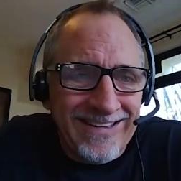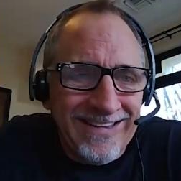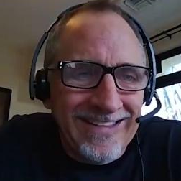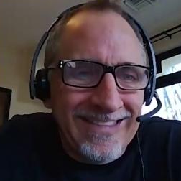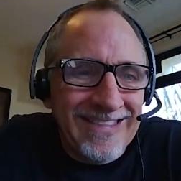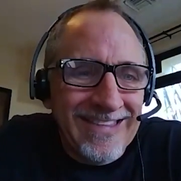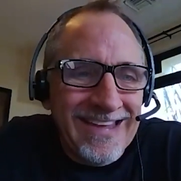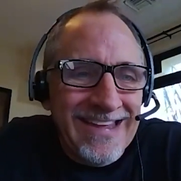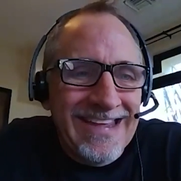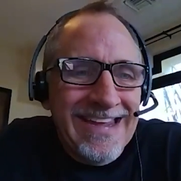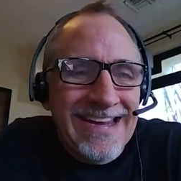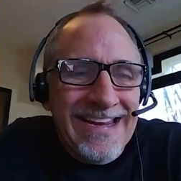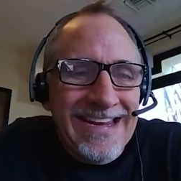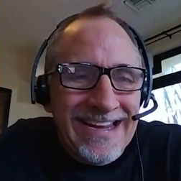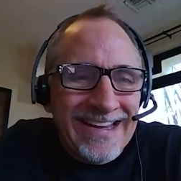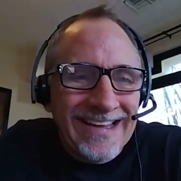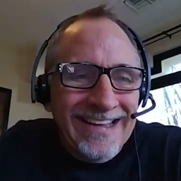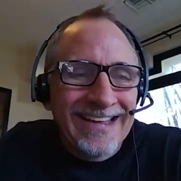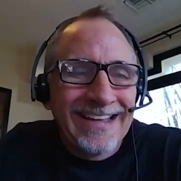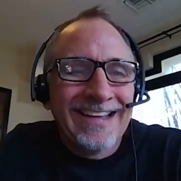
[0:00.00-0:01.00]
in
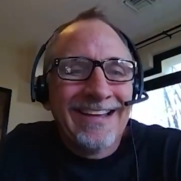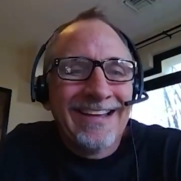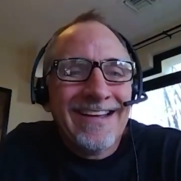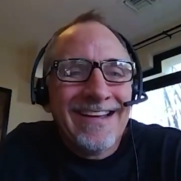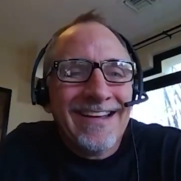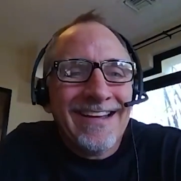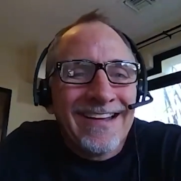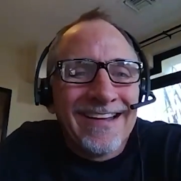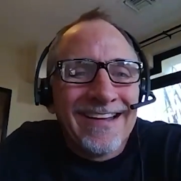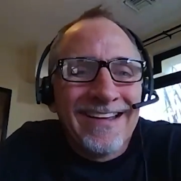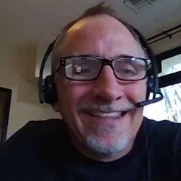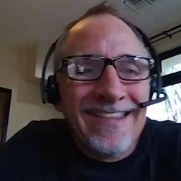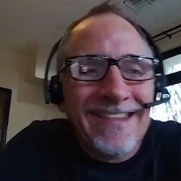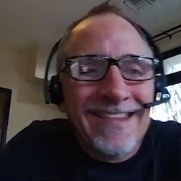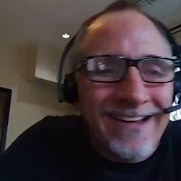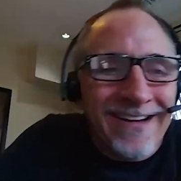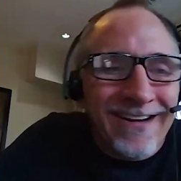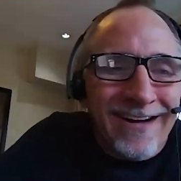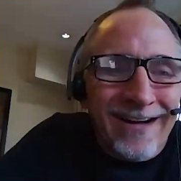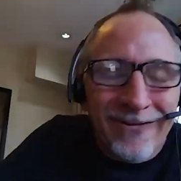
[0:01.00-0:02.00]
the in
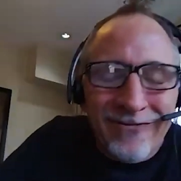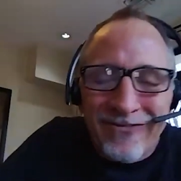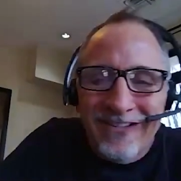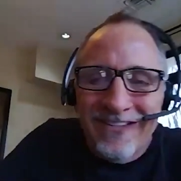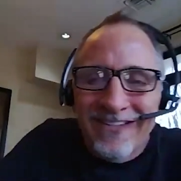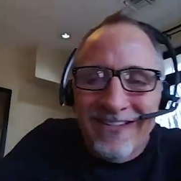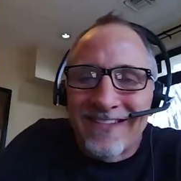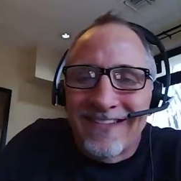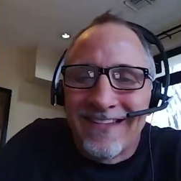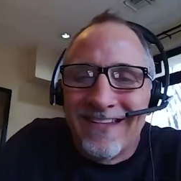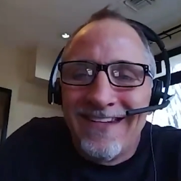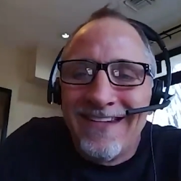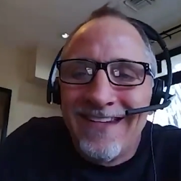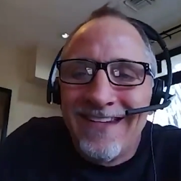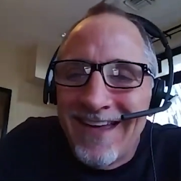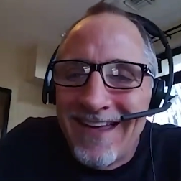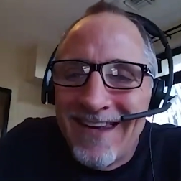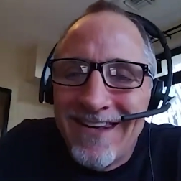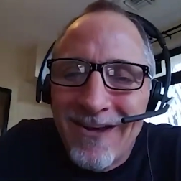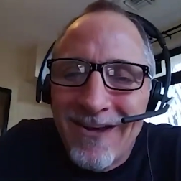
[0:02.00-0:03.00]
the office, and
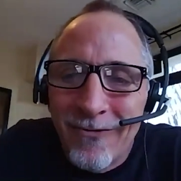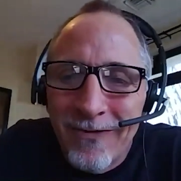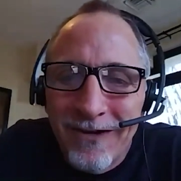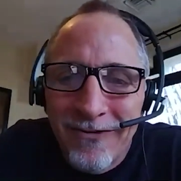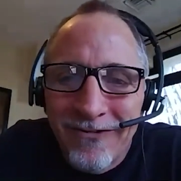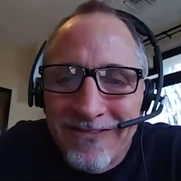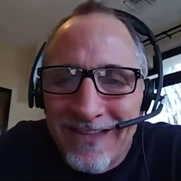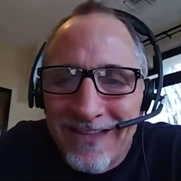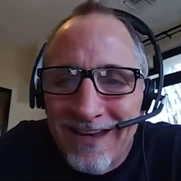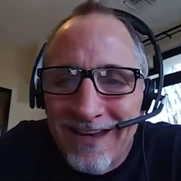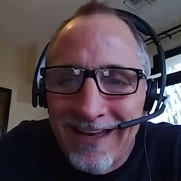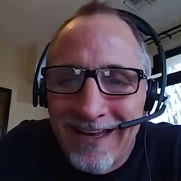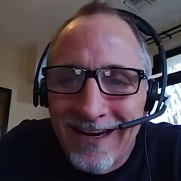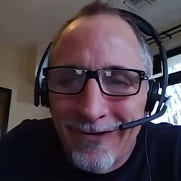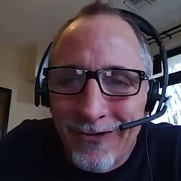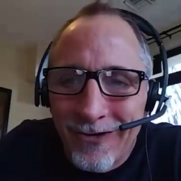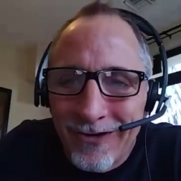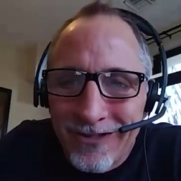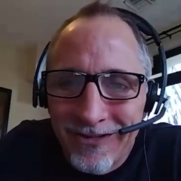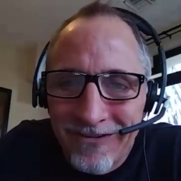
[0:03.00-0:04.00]
and nobody was getting
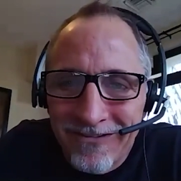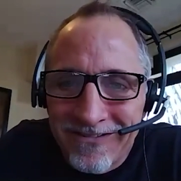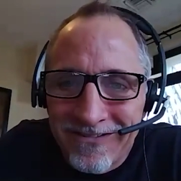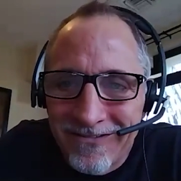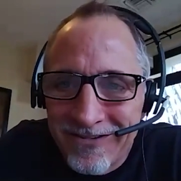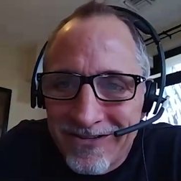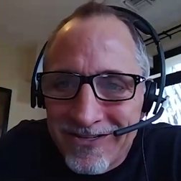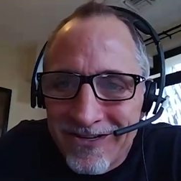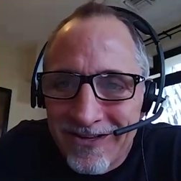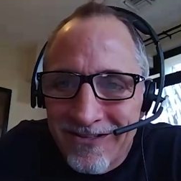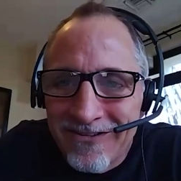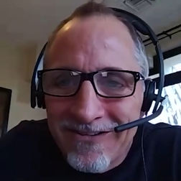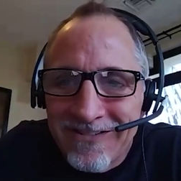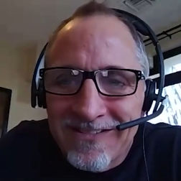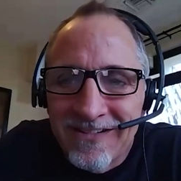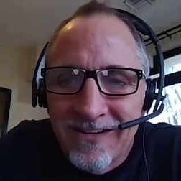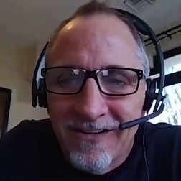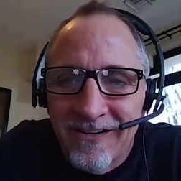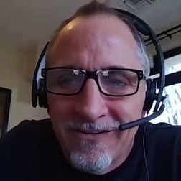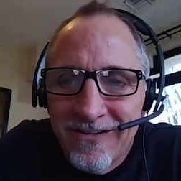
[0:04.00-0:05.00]
anywhere close to each other.
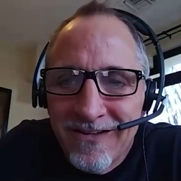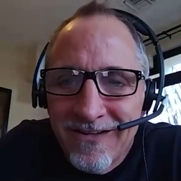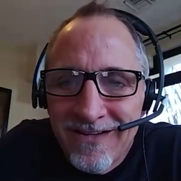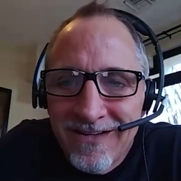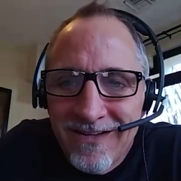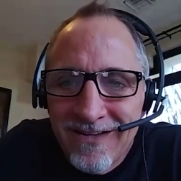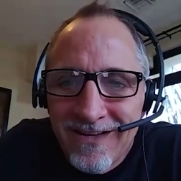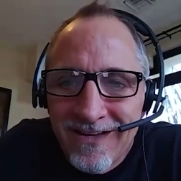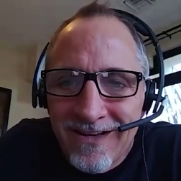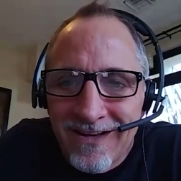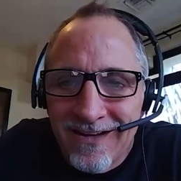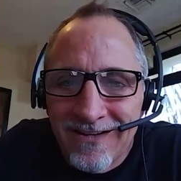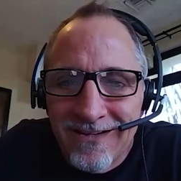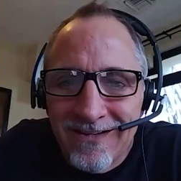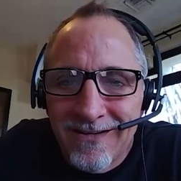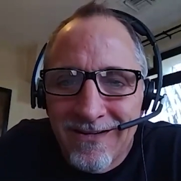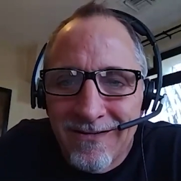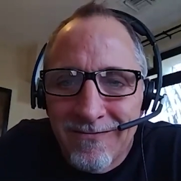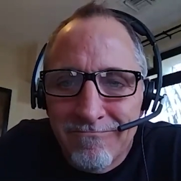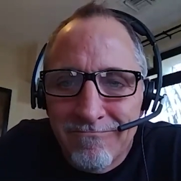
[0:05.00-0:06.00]
So,
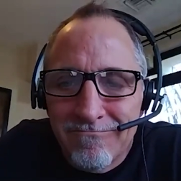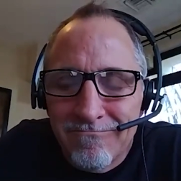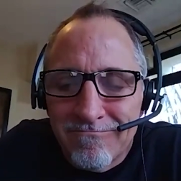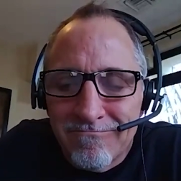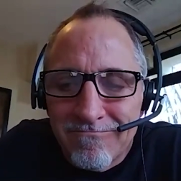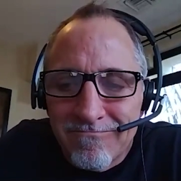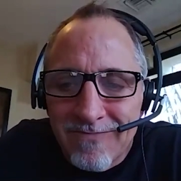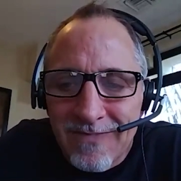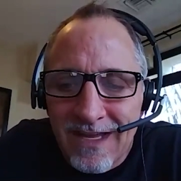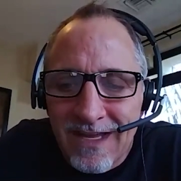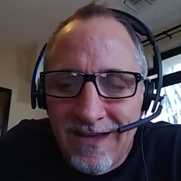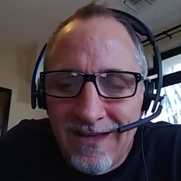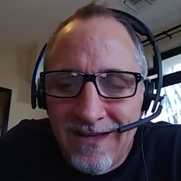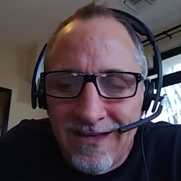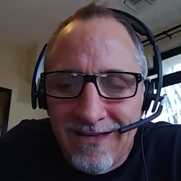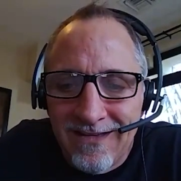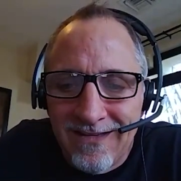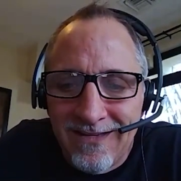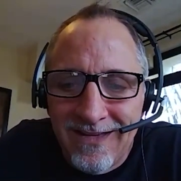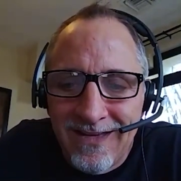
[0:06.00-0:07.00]
um,
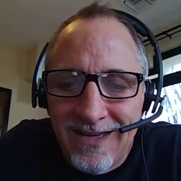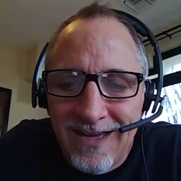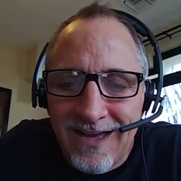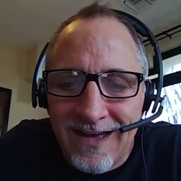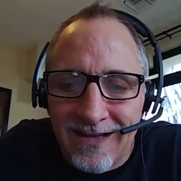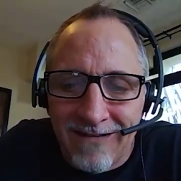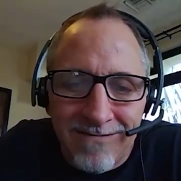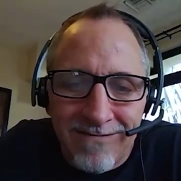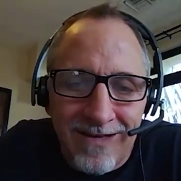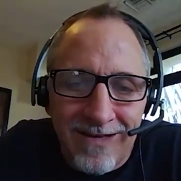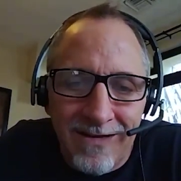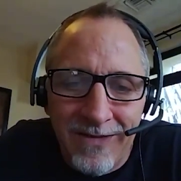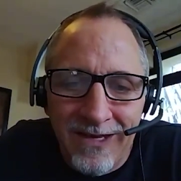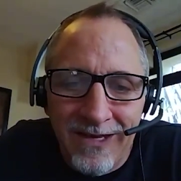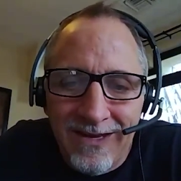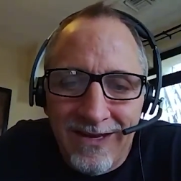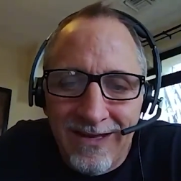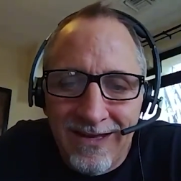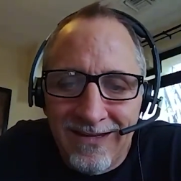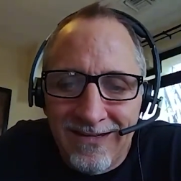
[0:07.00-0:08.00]
it, yeah, I
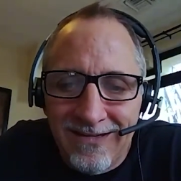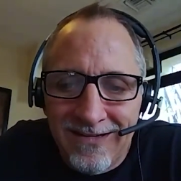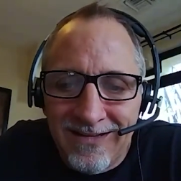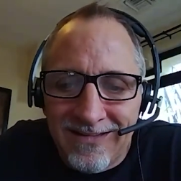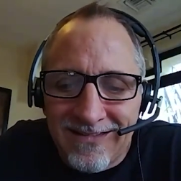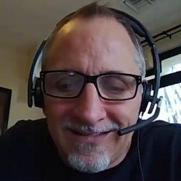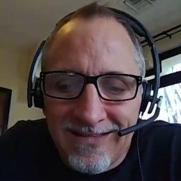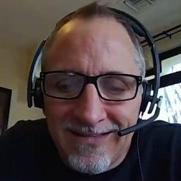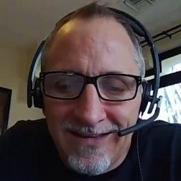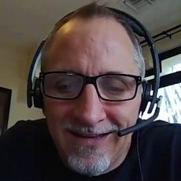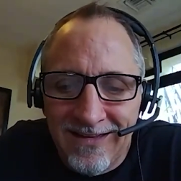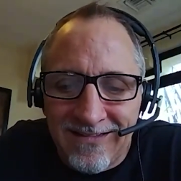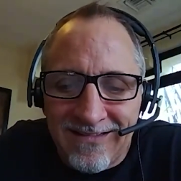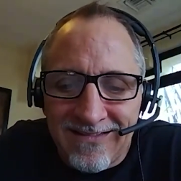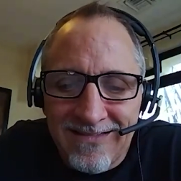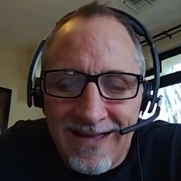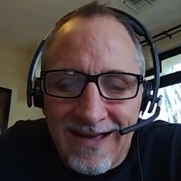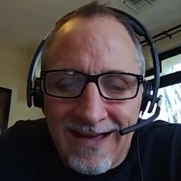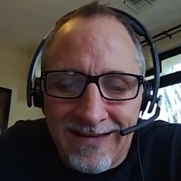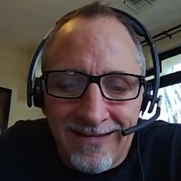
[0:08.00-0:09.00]
mean, it, it's
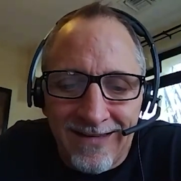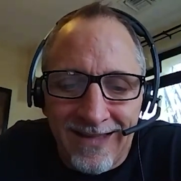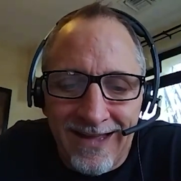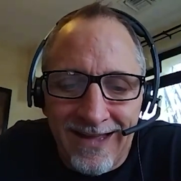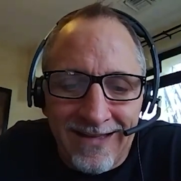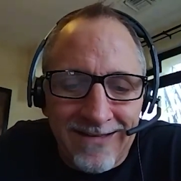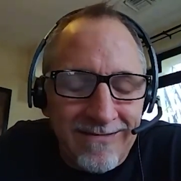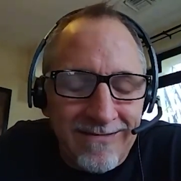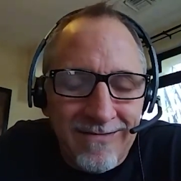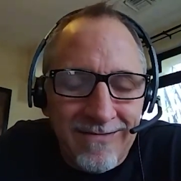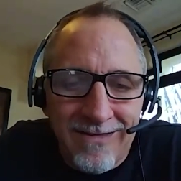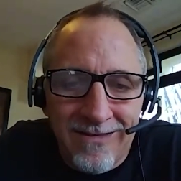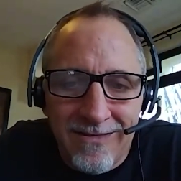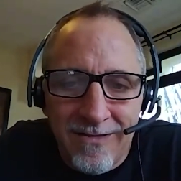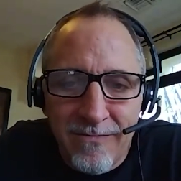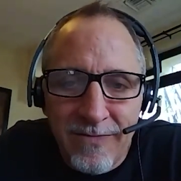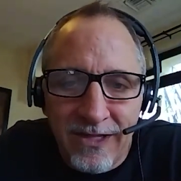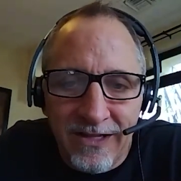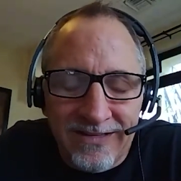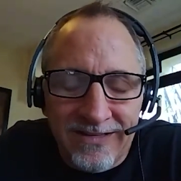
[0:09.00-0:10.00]
it's not like the
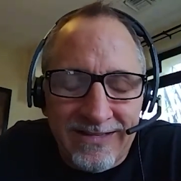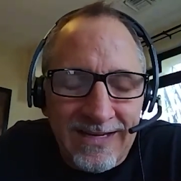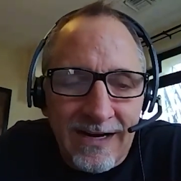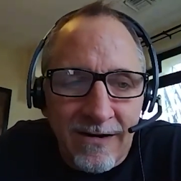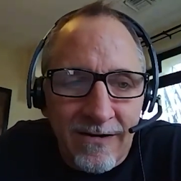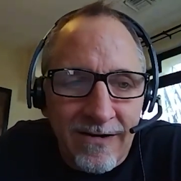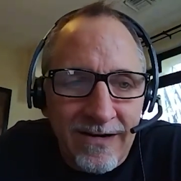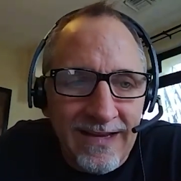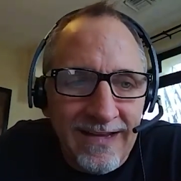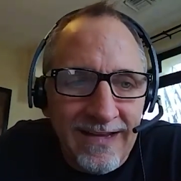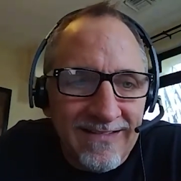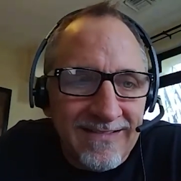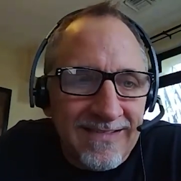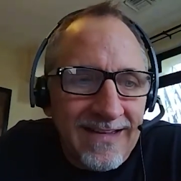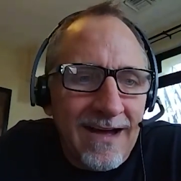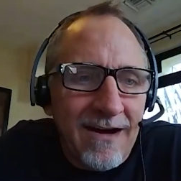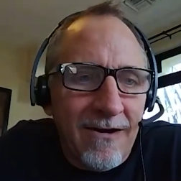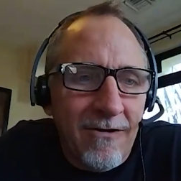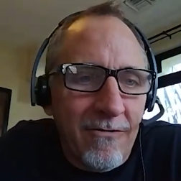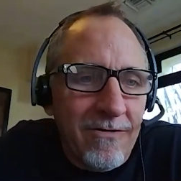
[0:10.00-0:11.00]
military is
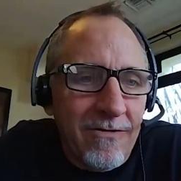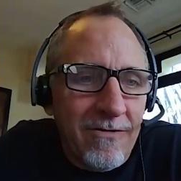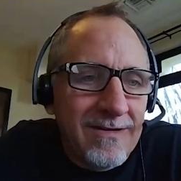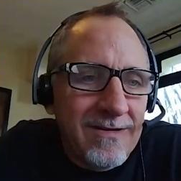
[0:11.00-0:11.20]
out